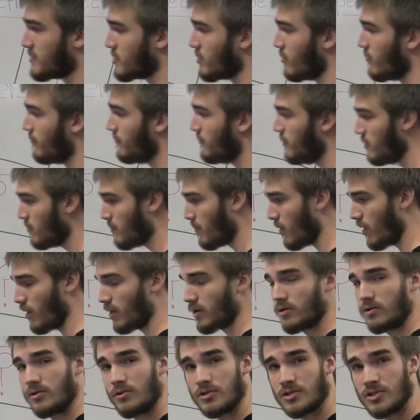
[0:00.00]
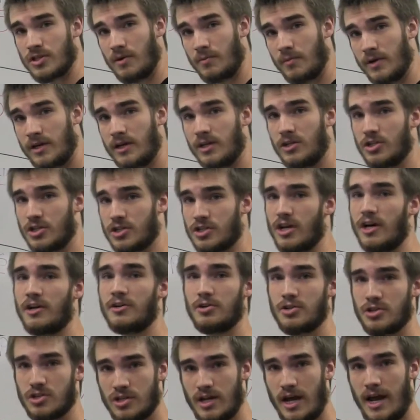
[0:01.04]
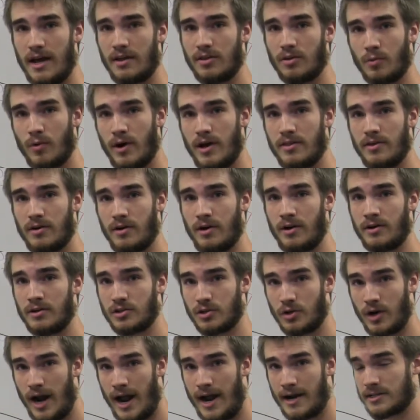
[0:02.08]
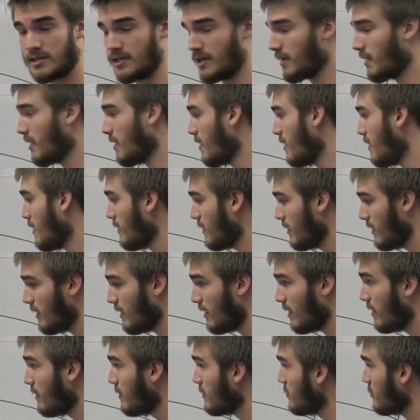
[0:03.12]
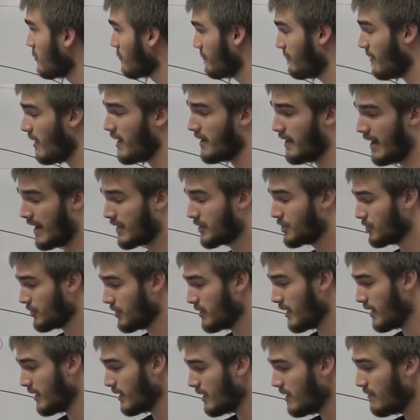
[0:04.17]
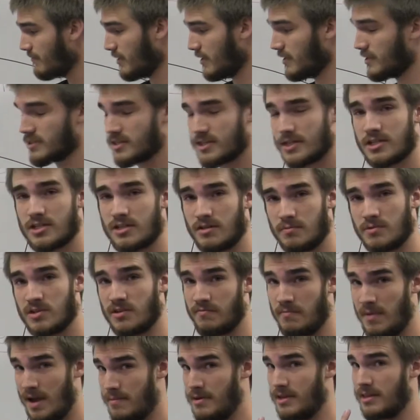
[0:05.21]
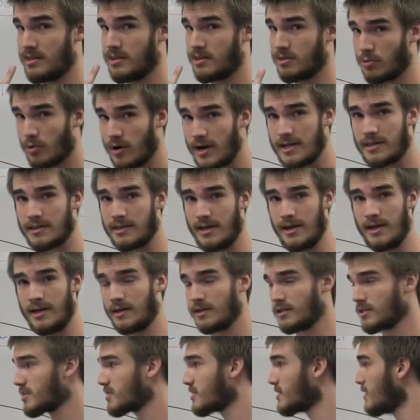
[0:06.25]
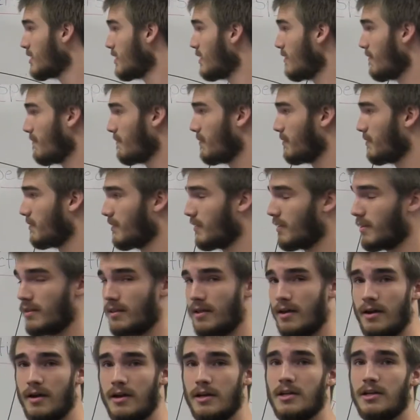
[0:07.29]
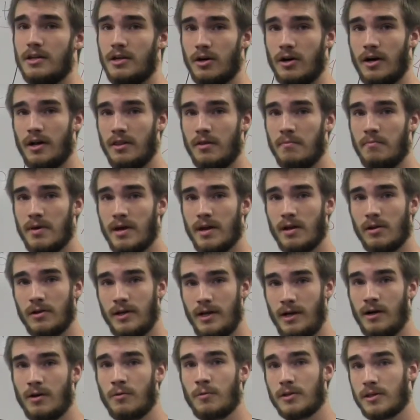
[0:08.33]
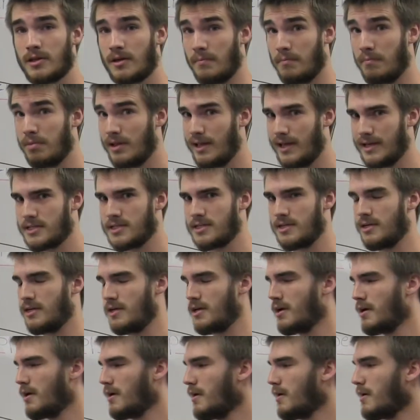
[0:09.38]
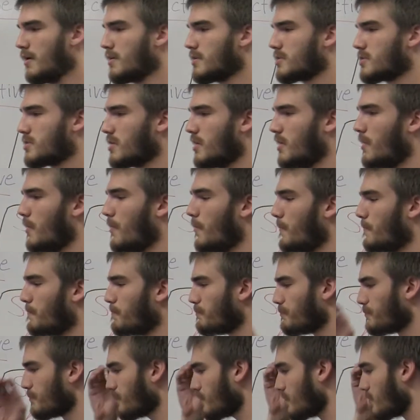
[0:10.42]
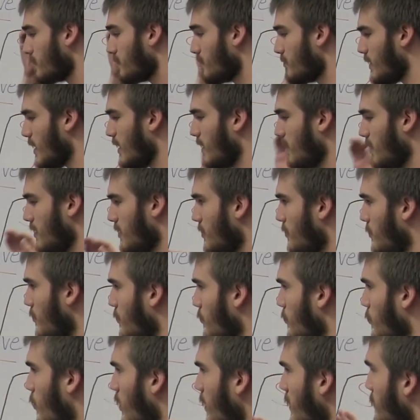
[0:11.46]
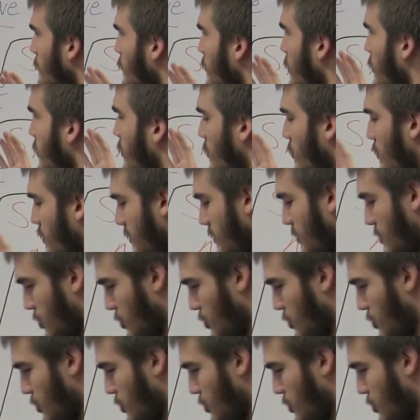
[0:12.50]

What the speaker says: so few particles that we can just understand the way they're interacting? You'll find actually that even in systems of maybe three things, you're in the middle here with complexity. So what we're going to